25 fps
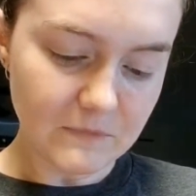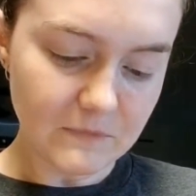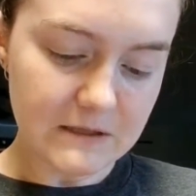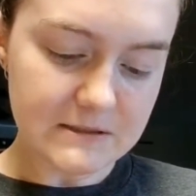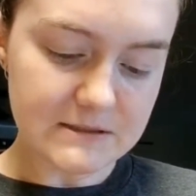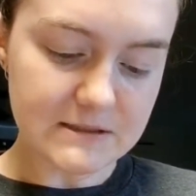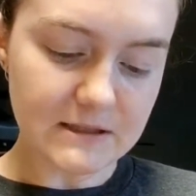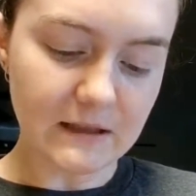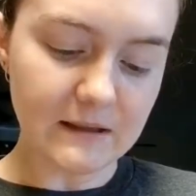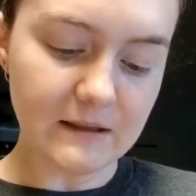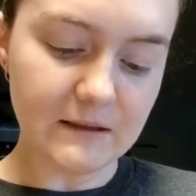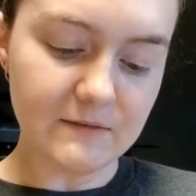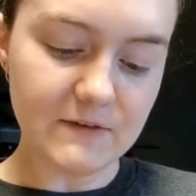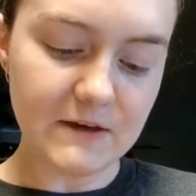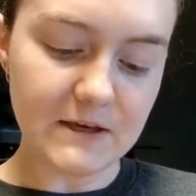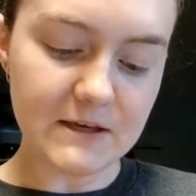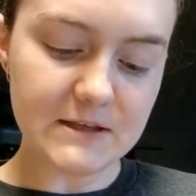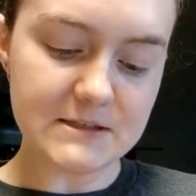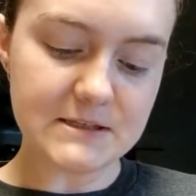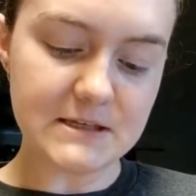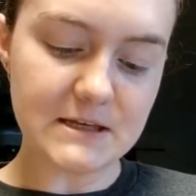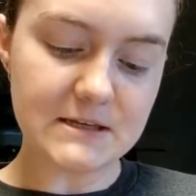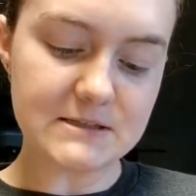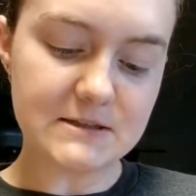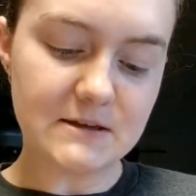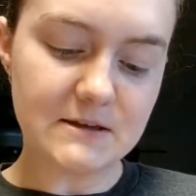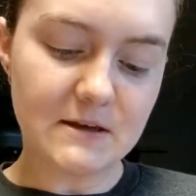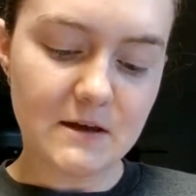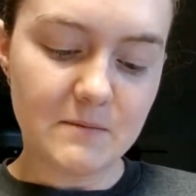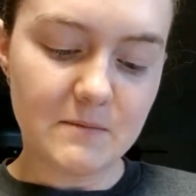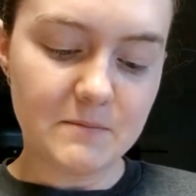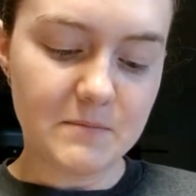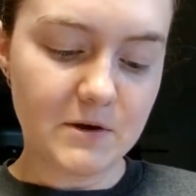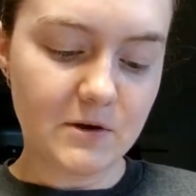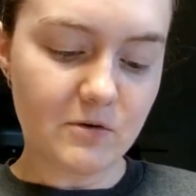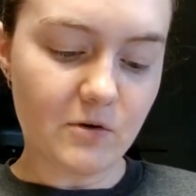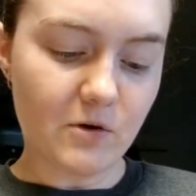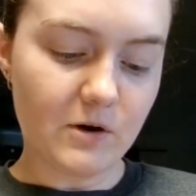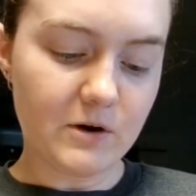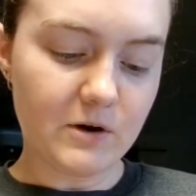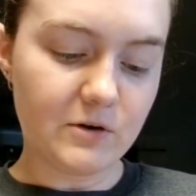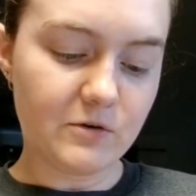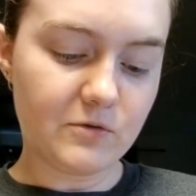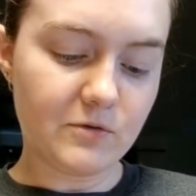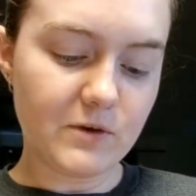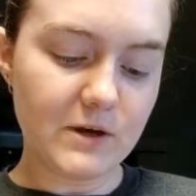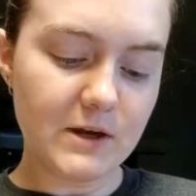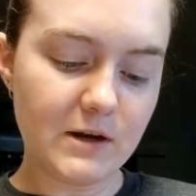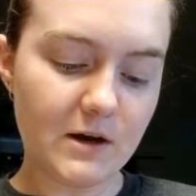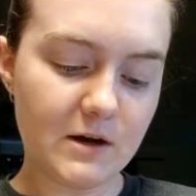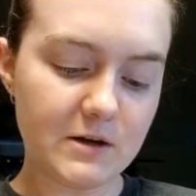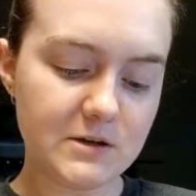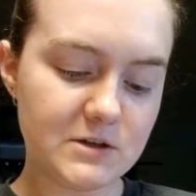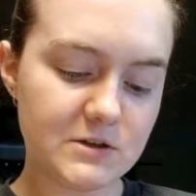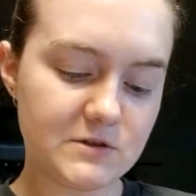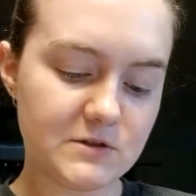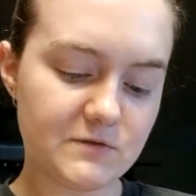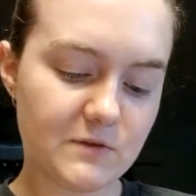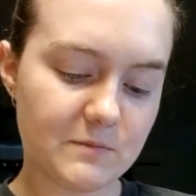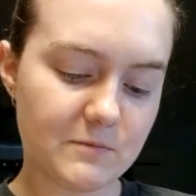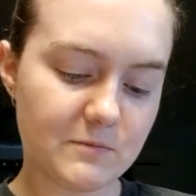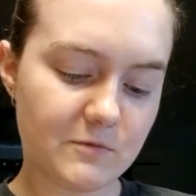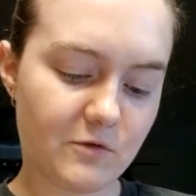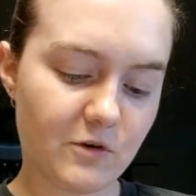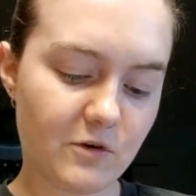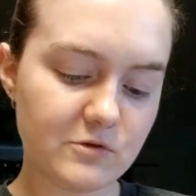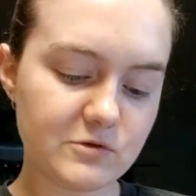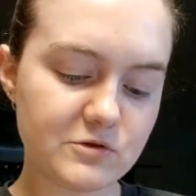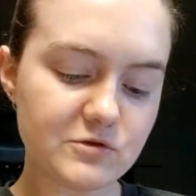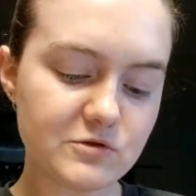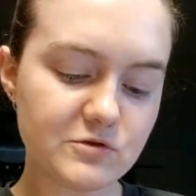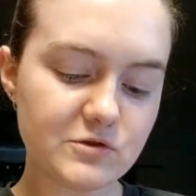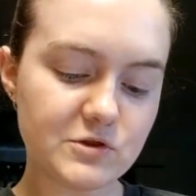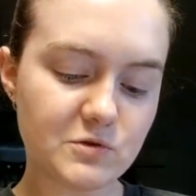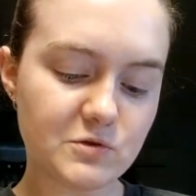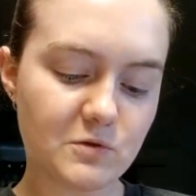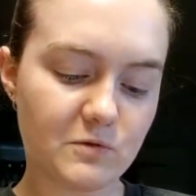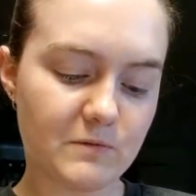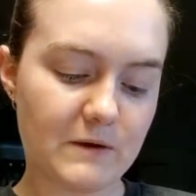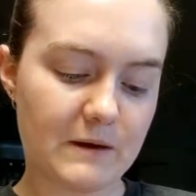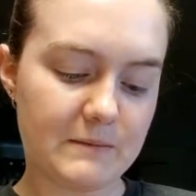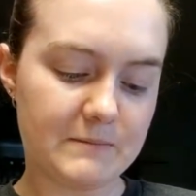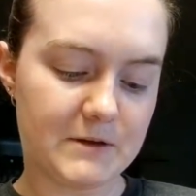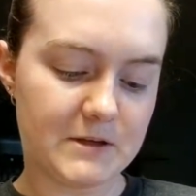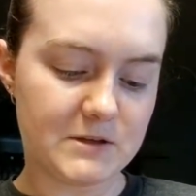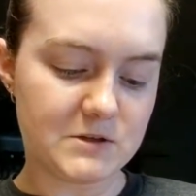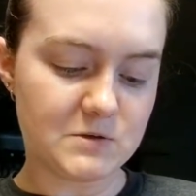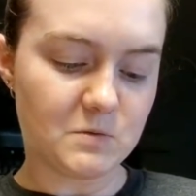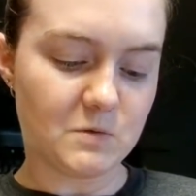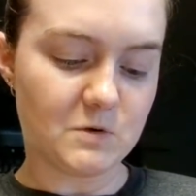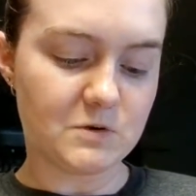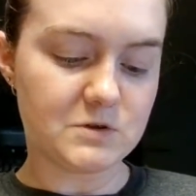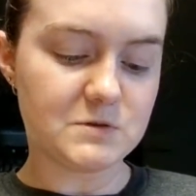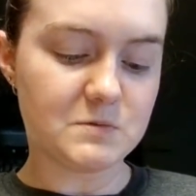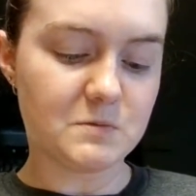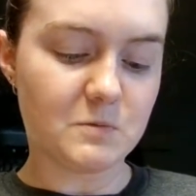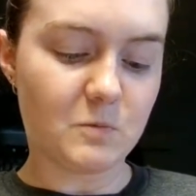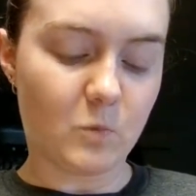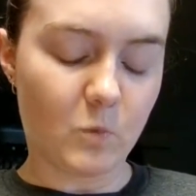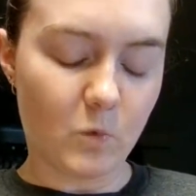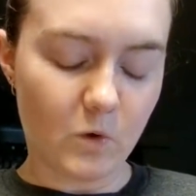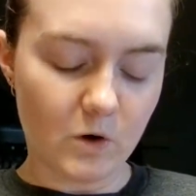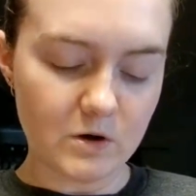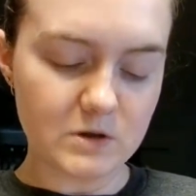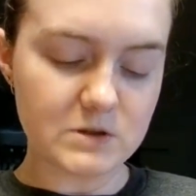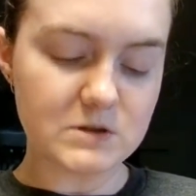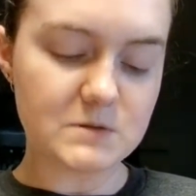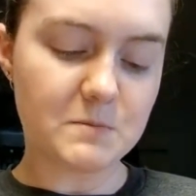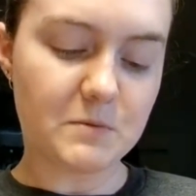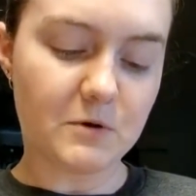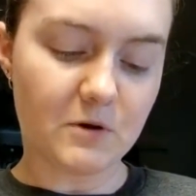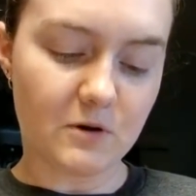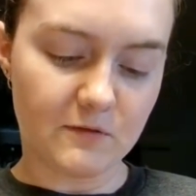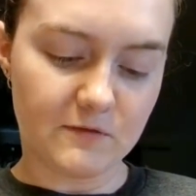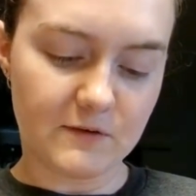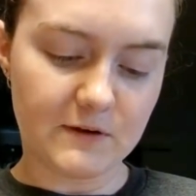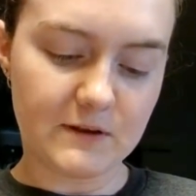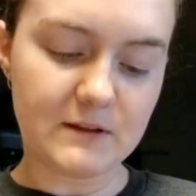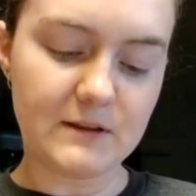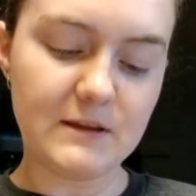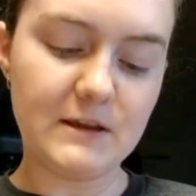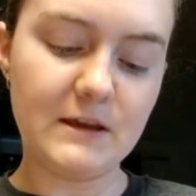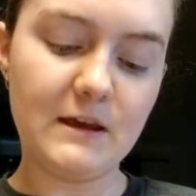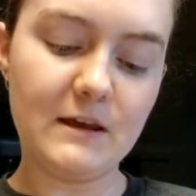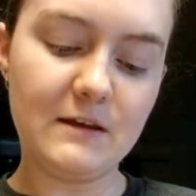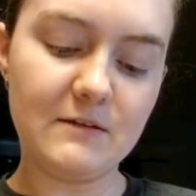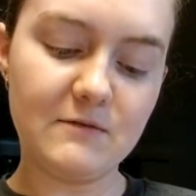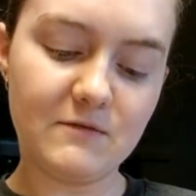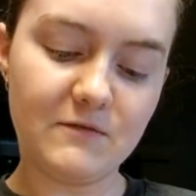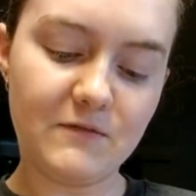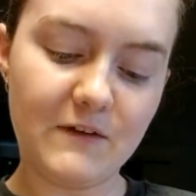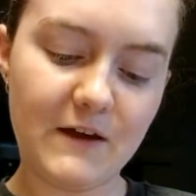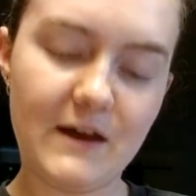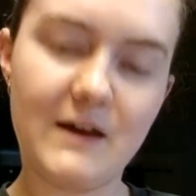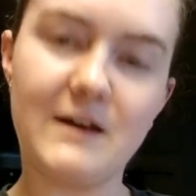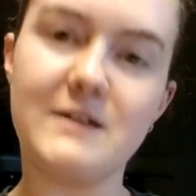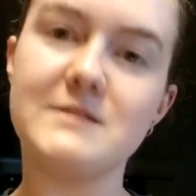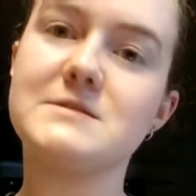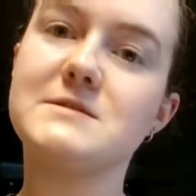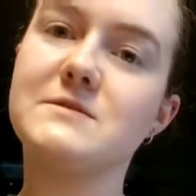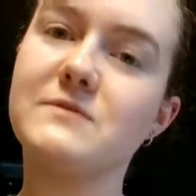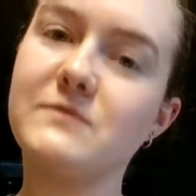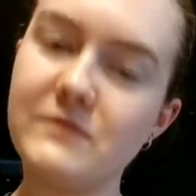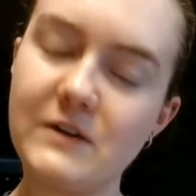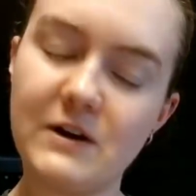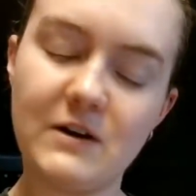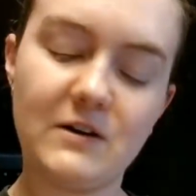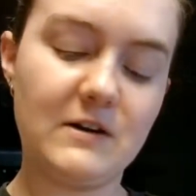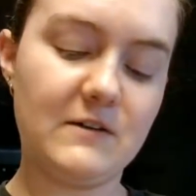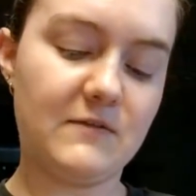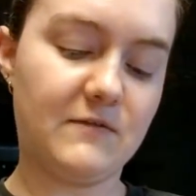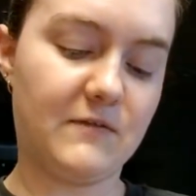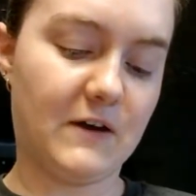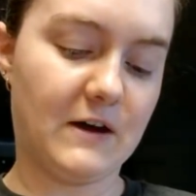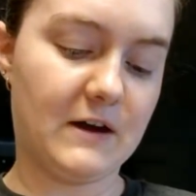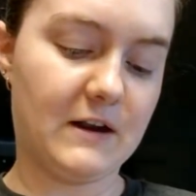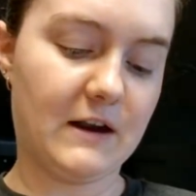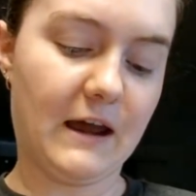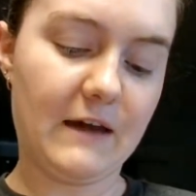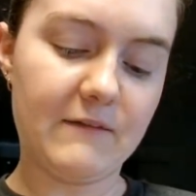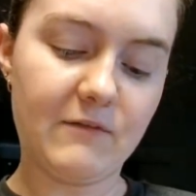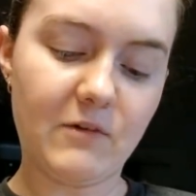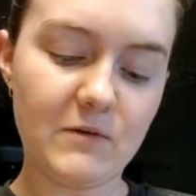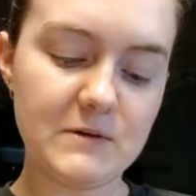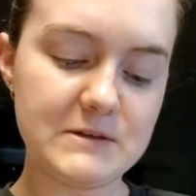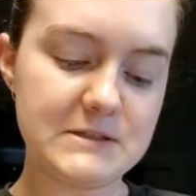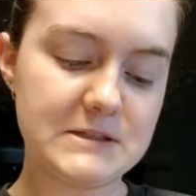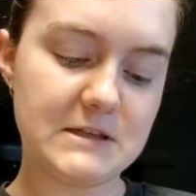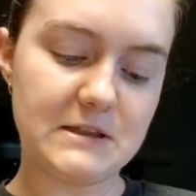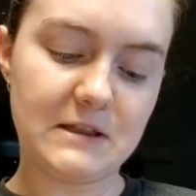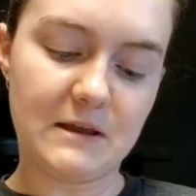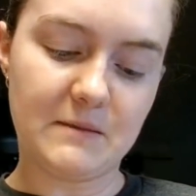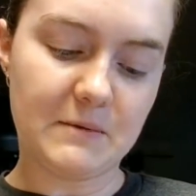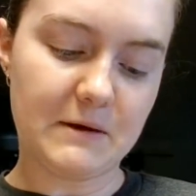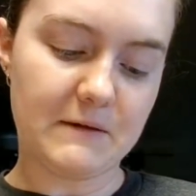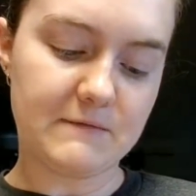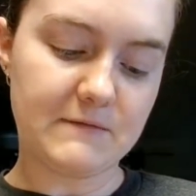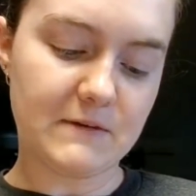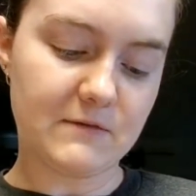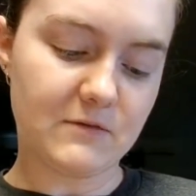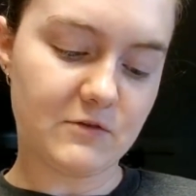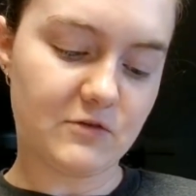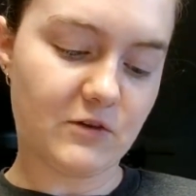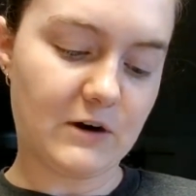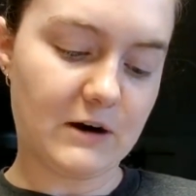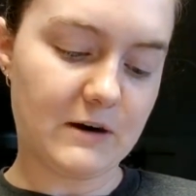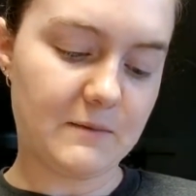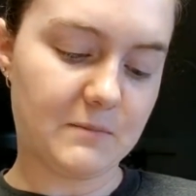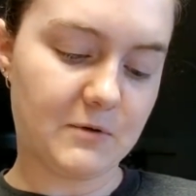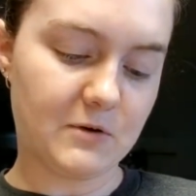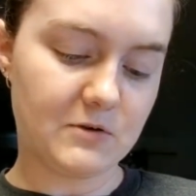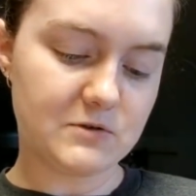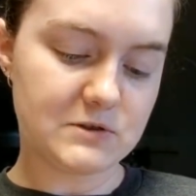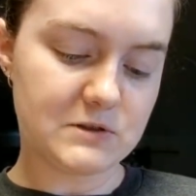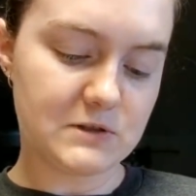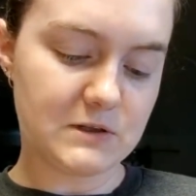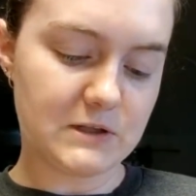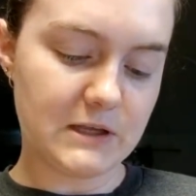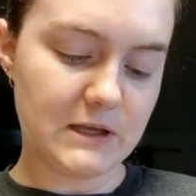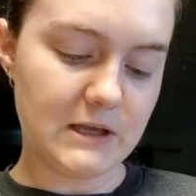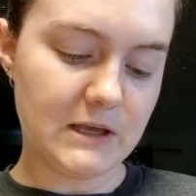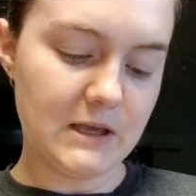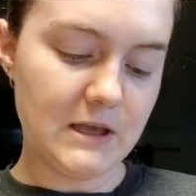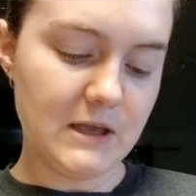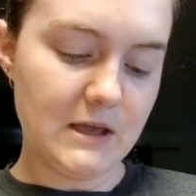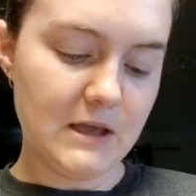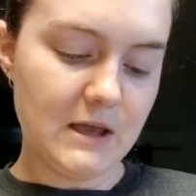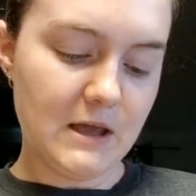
Slightly Vegan says, been growing green onions from grocery store remnants, where it works perfectly and fast. Very fun. I've always seen that, but I've never tried it personally.